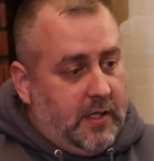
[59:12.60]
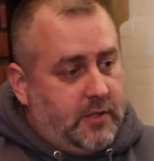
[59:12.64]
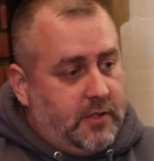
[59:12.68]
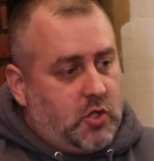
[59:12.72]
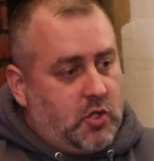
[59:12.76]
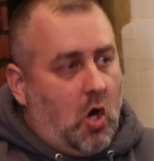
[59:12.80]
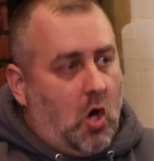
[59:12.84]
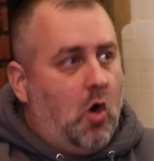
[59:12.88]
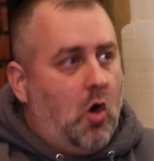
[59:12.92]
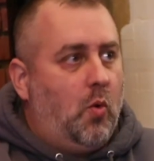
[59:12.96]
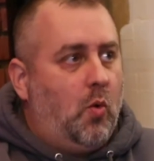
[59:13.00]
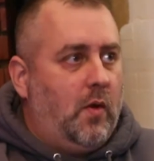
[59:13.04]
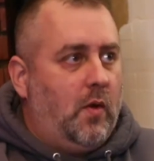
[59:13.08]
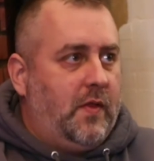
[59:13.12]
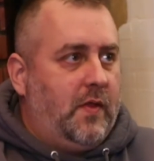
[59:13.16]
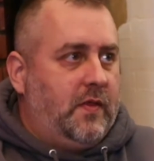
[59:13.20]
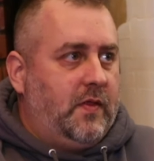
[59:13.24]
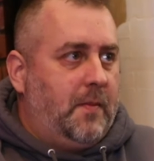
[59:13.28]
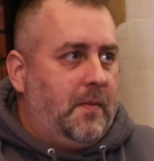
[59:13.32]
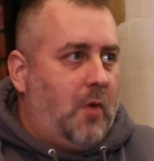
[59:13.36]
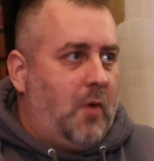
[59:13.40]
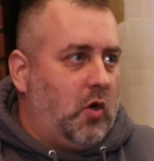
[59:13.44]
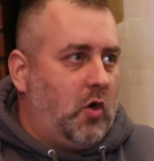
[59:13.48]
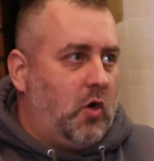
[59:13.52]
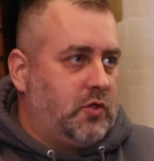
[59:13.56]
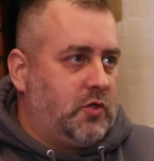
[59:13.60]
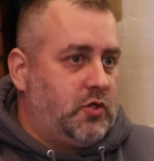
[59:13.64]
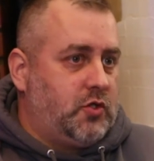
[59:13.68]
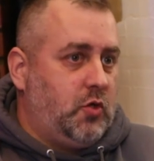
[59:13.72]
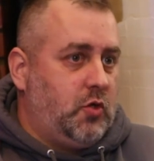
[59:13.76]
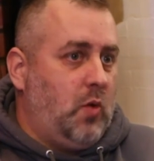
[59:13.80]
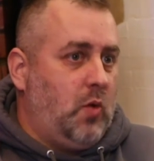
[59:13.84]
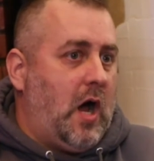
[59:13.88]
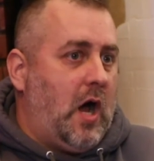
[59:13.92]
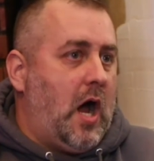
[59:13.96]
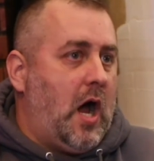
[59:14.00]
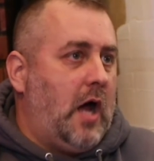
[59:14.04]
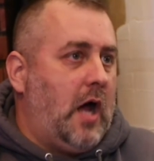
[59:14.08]
is, oh well, then the bar is
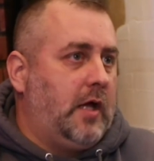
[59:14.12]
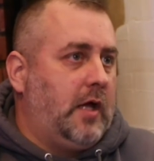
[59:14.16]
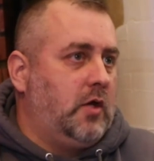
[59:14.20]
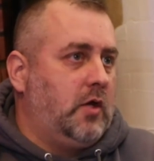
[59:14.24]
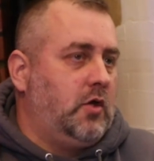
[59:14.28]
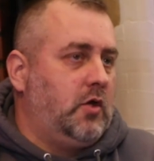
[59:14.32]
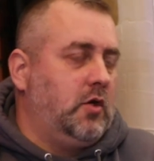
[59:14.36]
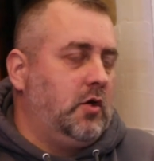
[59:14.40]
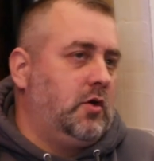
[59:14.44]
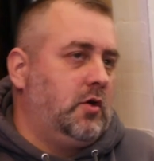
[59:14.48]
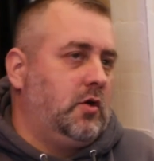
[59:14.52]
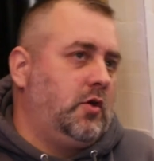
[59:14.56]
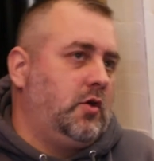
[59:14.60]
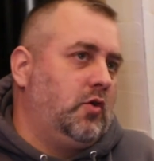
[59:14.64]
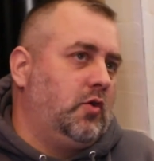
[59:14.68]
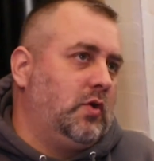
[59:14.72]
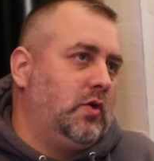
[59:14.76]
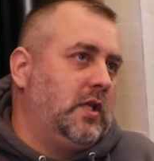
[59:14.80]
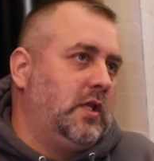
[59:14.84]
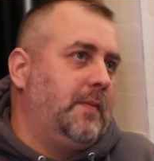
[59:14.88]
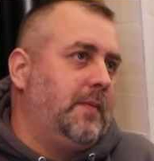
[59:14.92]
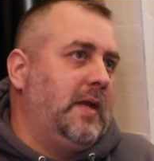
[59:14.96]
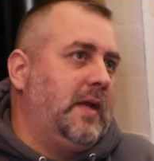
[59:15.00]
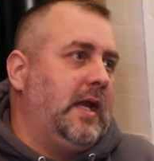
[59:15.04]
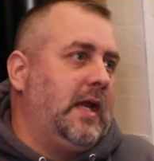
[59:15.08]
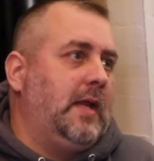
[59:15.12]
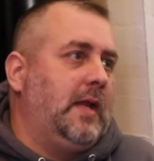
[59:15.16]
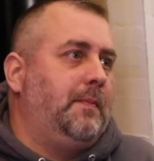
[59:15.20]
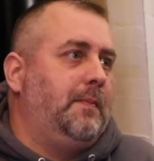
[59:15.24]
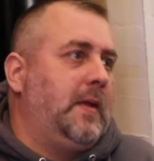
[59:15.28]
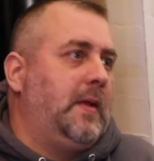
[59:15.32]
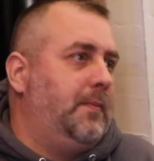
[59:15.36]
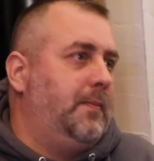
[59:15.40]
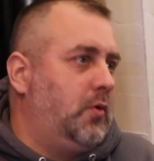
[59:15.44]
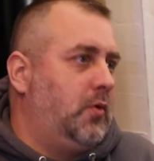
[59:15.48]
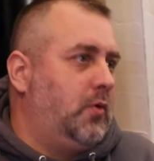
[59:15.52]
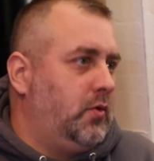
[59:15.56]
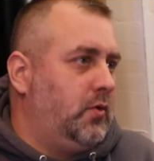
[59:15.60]
too high, and you're you're eliminating
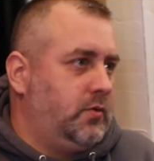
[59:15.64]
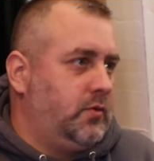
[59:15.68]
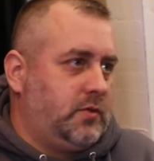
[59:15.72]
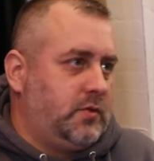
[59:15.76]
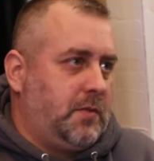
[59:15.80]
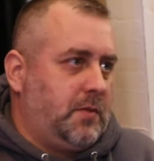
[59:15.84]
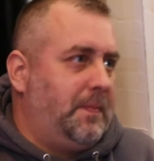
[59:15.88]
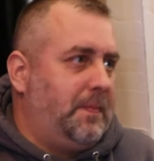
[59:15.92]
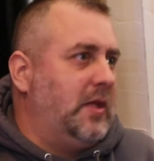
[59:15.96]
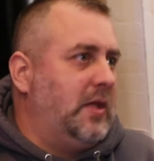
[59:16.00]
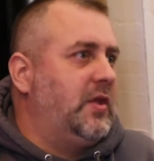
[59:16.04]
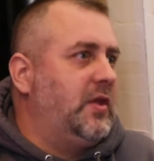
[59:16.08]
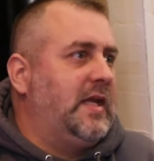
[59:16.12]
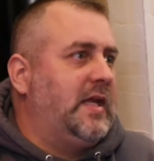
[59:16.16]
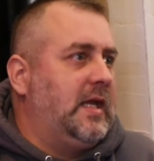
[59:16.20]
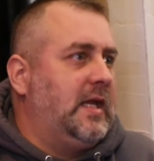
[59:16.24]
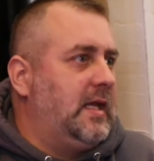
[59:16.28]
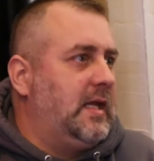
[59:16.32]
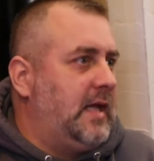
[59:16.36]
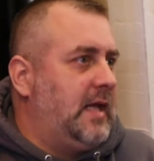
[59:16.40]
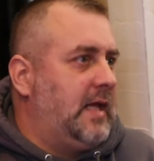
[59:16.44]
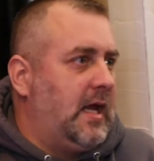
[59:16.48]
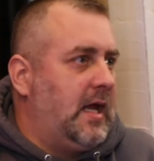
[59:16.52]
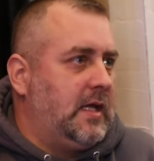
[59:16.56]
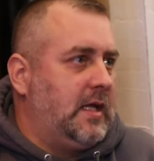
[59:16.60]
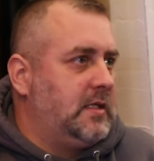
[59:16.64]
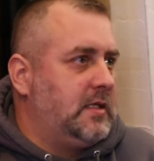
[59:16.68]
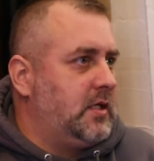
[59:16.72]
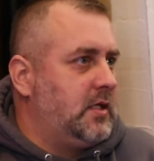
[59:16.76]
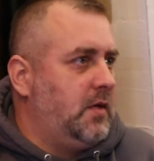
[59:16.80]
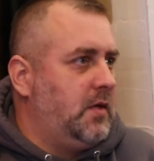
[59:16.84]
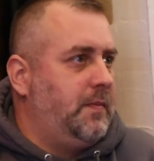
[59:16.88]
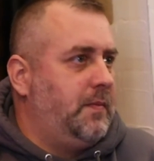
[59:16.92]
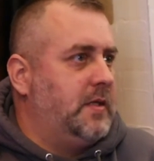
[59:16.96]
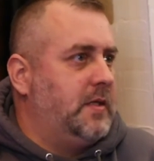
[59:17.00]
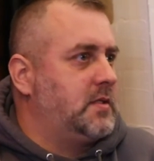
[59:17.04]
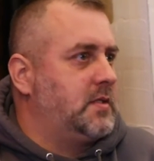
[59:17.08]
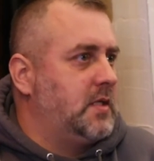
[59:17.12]
people's ability to get into
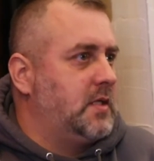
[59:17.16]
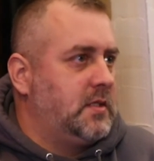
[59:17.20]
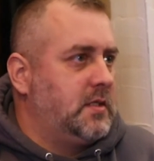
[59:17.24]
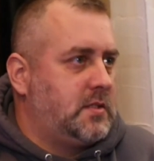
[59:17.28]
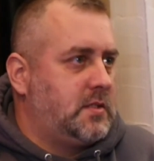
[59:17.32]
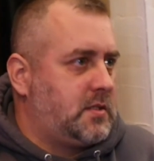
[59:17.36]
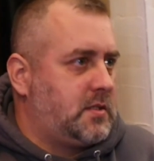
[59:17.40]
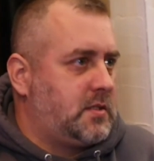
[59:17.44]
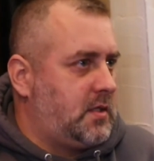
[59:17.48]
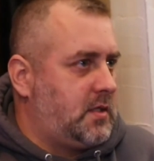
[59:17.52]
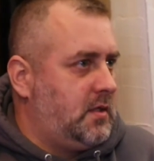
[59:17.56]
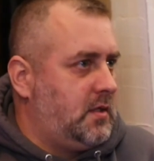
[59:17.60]
the business.